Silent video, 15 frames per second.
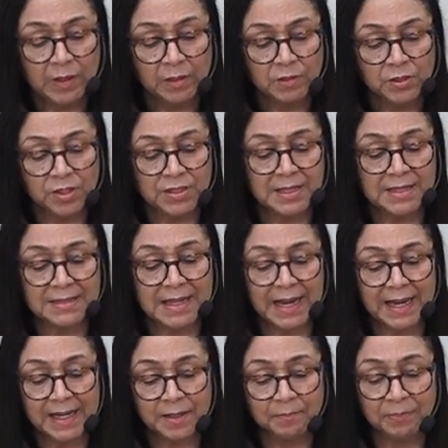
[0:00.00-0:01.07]
She says,
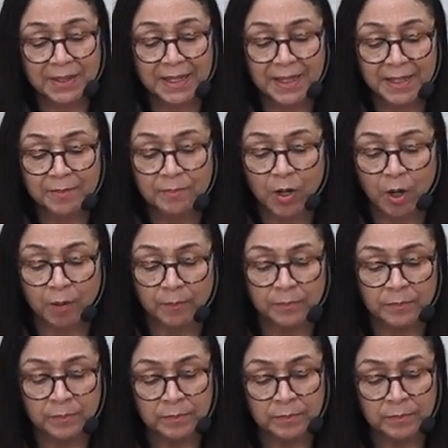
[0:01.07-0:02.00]
I ain't playing, mom.